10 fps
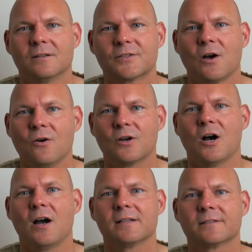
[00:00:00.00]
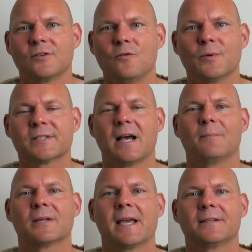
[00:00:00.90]
So guys, super
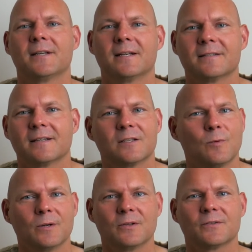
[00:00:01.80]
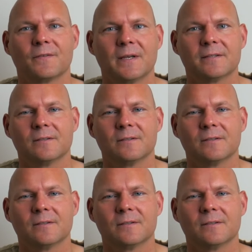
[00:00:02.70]
sampling anti-aliasing is one of those things,